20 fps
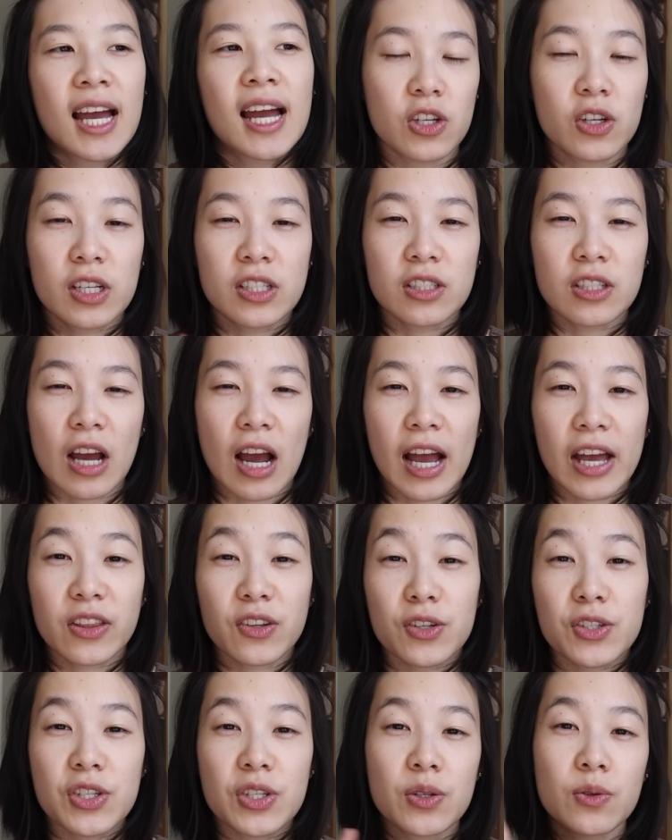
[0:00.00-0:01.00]
You can
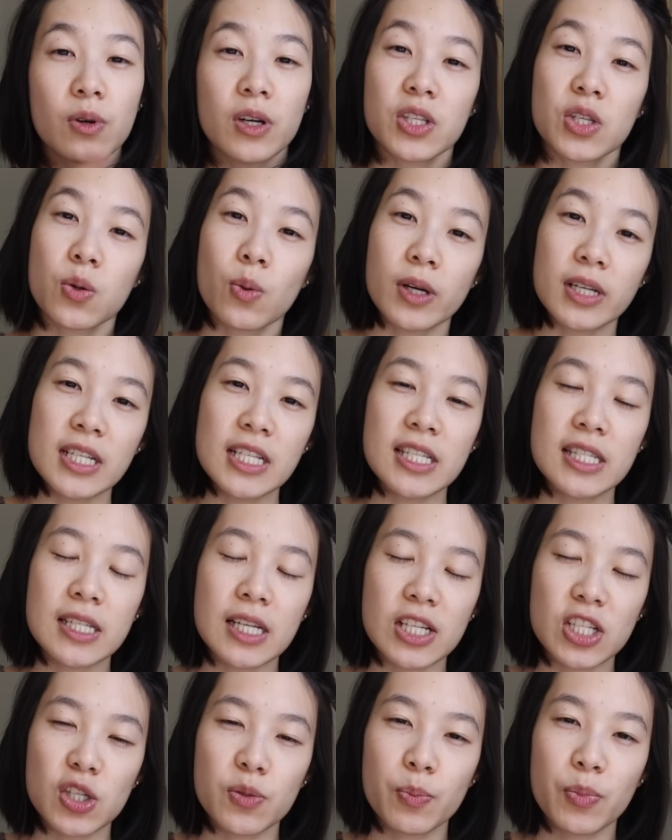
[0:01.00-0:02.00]
either do a 20
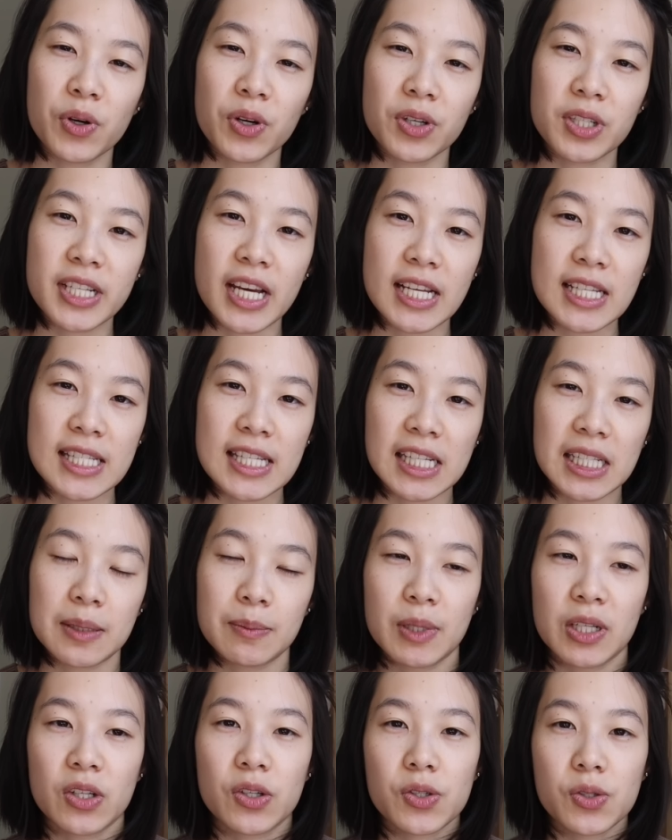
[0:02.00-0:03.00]
stitch per 10
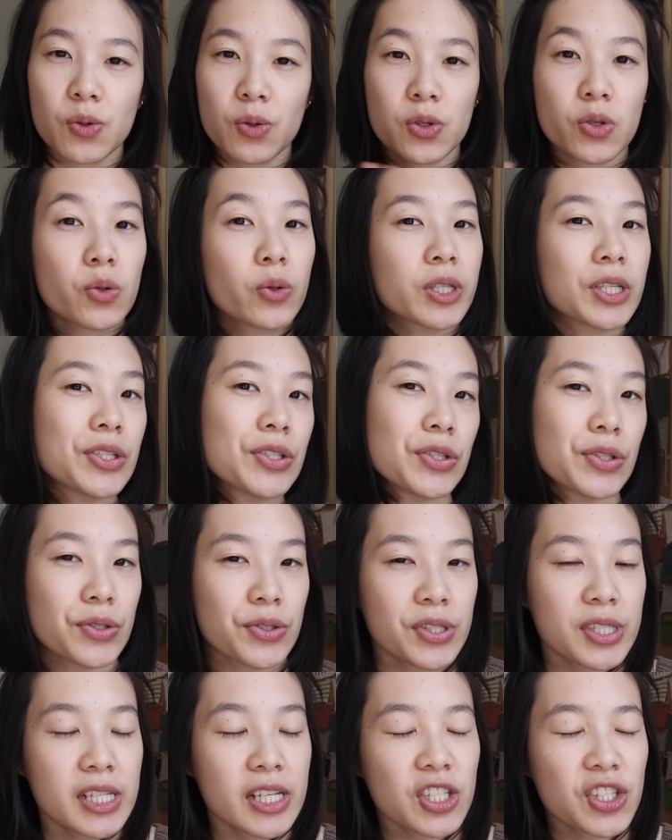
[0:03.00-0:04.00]
centimeters or
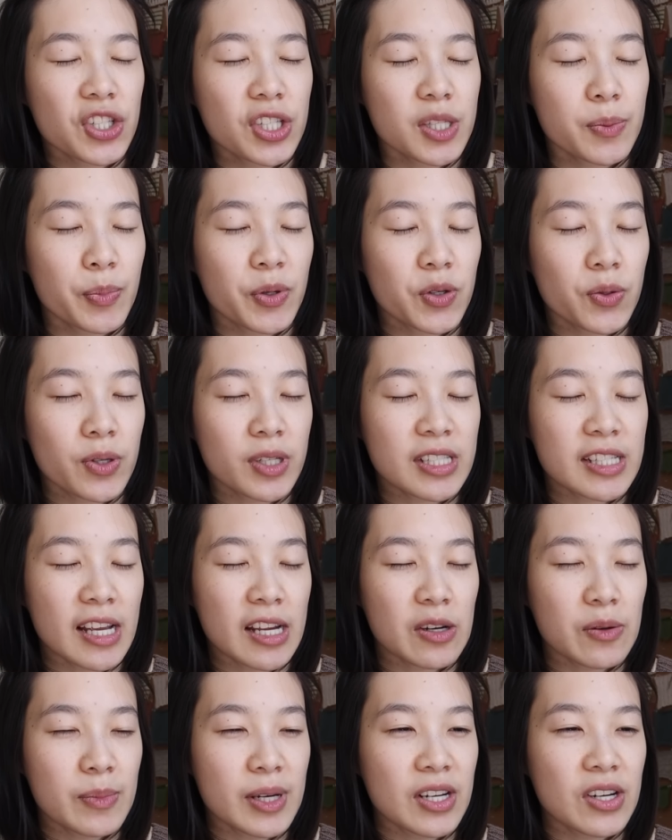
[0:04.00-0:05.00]
22 stitches per 20
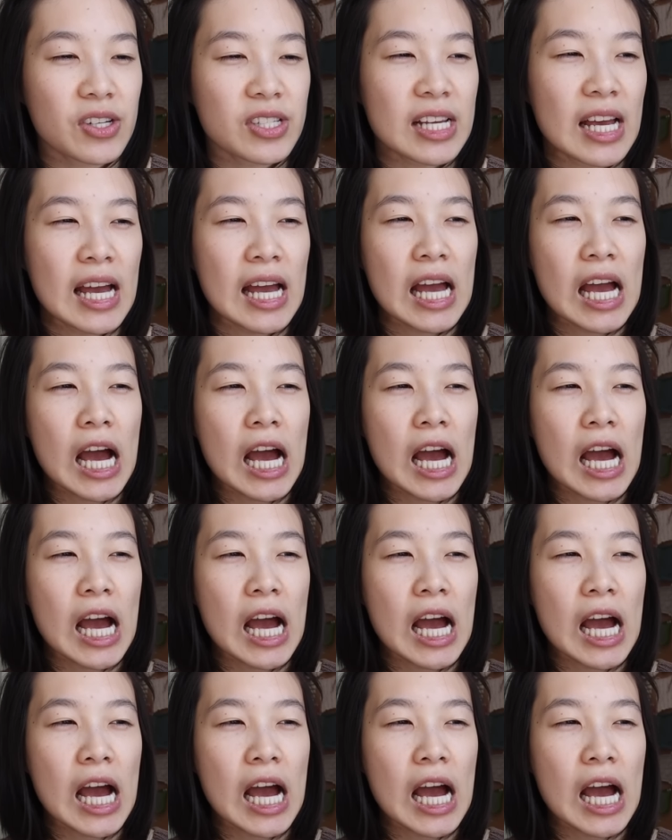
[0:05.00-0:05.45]
centimeters.